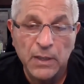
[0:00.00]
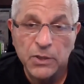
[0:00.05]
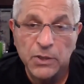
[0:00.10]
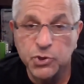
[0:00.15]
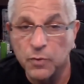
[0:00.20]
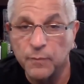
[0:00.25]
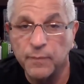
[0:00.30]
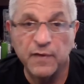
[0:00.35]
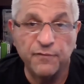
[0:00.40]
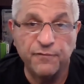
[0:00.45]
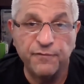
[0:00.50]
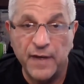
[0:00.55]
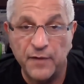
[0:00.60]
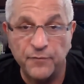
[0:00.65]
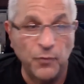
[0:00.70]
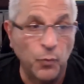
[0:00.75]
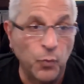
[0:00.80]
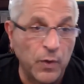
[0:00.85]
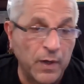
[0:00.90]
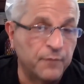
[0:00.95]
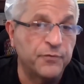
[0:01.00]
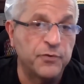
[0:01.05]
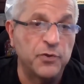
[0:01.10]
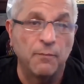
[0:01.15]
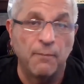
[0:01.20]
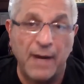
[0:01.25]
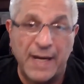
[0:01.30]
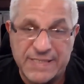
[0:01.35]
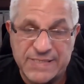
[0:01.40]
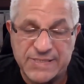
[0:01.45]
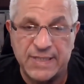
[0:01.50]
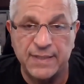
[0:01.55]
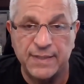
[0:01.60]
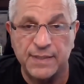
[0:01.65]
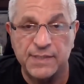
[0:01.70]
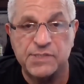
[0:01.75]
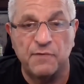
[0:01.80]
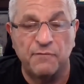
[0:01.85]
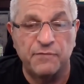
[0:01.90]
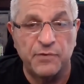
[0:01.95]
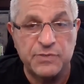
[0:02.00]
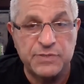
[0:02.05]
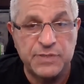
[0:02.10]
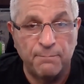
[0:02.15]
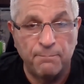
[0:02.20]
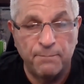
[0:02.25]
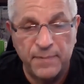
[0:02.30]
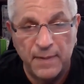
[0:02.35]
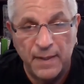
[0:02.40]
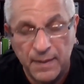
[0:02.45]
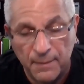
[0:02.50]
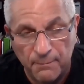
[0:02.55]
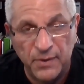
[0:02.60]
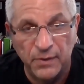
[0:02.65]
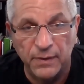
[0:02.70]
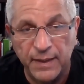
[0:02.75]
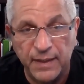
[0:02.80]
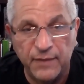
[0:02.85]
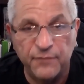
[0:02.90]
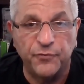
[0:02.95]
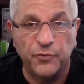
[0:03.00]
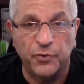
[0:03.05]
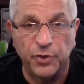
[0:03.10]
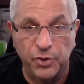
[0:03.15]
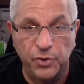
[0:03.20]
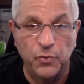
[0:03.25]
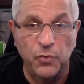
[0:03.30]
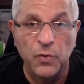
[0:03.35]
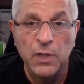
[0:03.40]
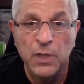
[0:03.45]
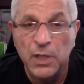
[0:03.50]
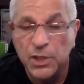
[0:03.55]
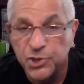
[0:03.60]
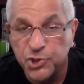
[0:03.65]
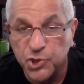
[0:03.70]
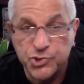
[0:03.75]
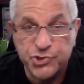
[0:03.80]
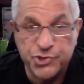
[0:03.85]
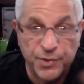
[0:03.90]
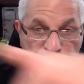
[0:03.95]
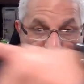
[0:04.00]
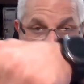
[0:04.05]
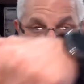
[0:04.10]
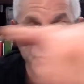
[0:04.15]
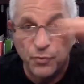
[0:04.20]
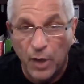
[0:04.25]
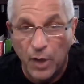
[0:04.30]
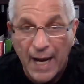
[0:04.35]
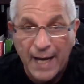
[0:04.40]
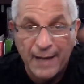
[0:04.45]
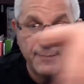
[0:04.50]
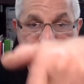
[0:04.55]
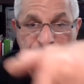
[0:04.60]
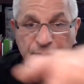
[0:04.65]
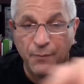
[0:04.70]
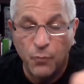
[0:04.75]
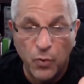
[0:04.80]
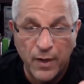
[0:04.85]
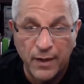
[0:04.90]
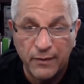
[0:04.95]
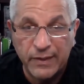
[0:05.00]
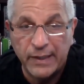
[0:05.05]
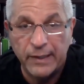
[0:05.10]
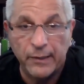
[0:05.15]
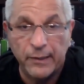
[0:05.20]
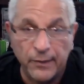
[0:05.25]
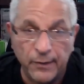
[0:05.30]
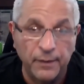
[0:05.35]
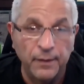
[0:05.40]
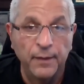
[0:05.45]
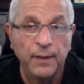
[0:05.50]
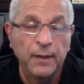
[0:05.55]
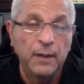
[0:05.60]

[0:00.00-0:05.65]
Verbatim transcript: do me a favor, wherever you might see this, if there's a, an ability for you to subscribe somewhere here,